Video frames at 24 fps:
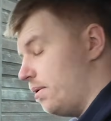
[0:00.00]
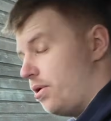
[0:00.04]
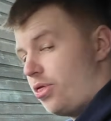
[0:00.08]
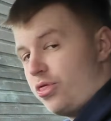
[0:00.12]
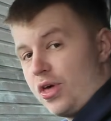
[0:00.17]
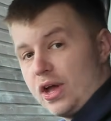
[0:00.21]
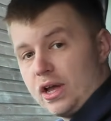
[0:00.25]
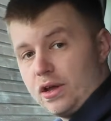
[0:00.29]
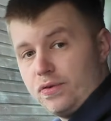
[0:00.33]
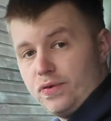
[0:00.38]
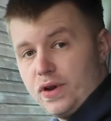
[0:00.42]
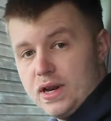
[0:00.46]

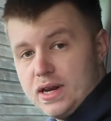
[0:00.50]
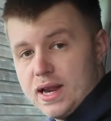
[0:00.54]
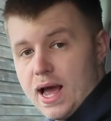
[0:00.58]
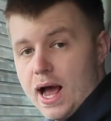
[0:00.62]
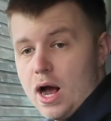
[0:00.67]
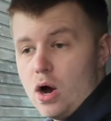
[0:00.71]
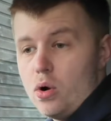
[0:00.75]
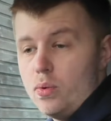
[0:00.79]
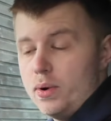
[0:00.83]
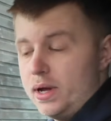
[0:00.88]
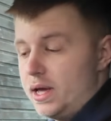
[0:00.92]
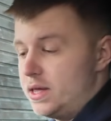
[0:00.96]
Thankfully
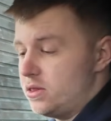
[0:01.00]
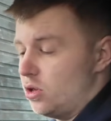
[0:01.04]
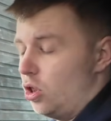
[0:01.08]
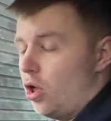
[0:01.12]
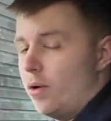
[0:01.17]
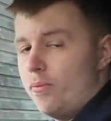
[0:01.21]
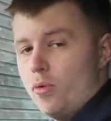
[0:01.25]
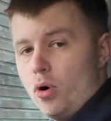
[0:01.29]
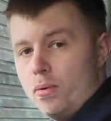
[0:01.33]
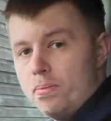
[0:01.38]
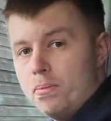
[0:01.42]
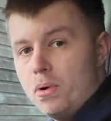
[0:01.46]
now, it is a
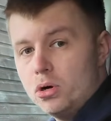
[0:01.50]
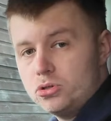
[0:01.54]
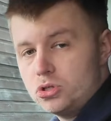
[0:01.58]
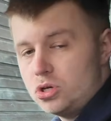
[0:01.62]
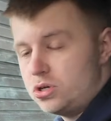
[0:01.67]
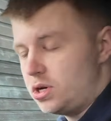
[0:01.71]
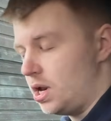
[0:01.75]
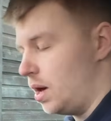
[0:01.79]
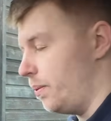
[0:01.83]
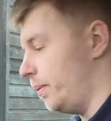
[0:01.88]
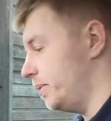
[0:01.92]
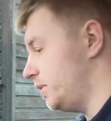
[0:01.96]
lot more
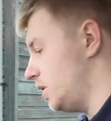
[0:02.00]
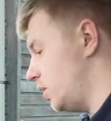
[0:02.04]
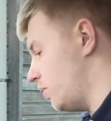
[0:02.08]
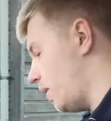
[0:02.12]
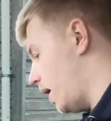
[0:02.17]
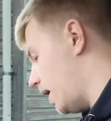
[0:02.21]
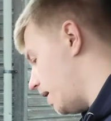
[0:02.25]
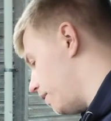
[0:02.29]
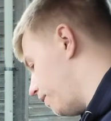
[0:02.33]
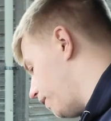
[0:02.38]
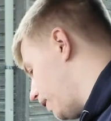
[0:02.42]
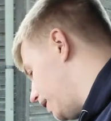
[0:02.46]
modern, and we do
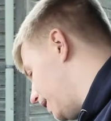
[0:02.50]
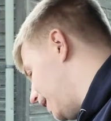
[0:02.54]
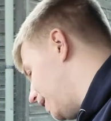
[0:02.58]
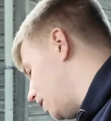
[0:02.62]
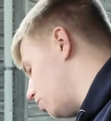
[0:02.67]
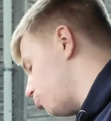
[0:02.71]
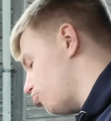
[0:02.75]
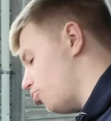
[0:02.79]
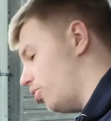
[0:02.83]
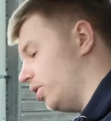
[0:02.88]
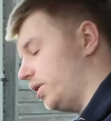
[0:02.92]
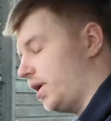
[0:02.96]
have an
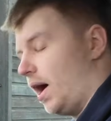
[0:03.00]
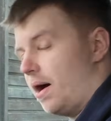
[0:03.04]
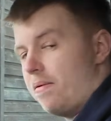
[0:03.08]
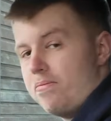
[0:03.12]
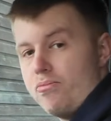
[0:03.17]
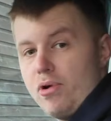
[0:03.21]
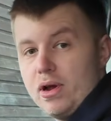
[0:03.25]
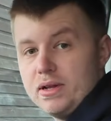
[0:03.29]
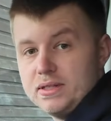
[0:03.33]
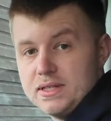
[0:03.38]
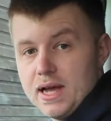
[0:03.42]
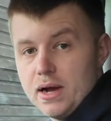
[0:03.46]
electronic
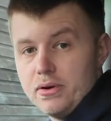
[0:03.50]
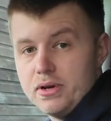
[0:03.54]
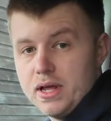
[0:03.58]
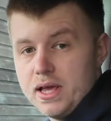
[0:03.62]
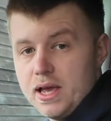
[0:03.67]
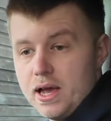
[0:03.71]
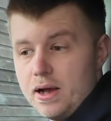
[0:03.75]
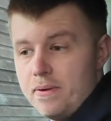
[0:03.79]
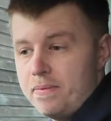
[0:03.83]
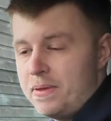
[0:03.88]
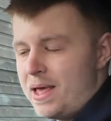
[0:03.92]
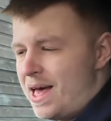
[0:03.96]
handbrake down
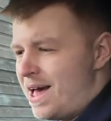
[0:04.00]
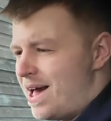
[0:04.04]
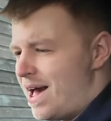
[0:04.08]
here.